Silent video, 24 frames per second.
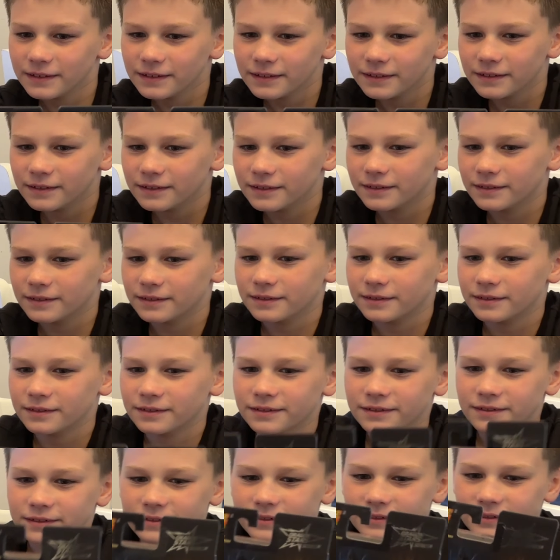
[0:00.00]

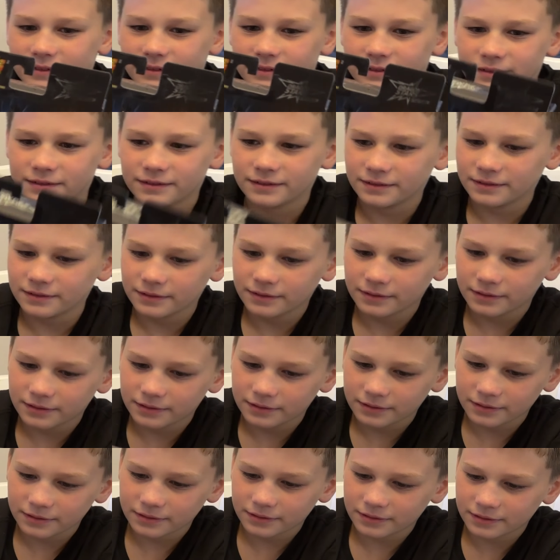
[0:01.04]

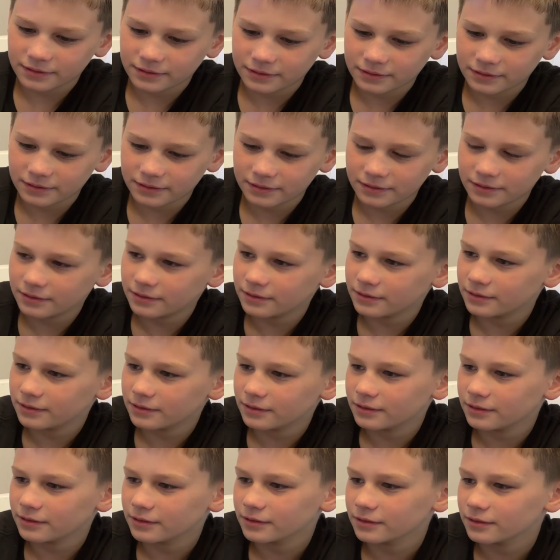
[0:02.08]

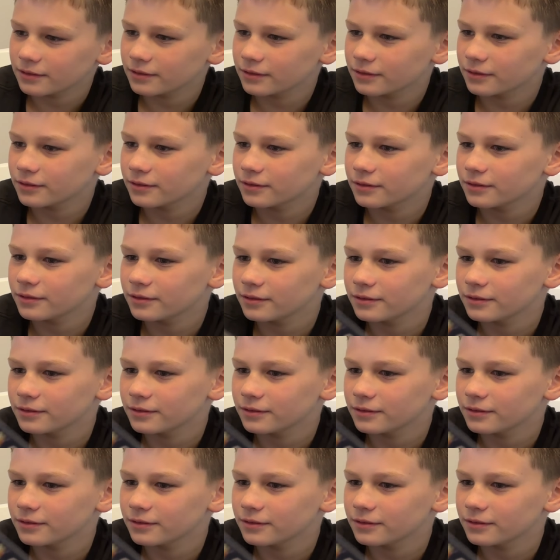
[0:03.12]
[no speech]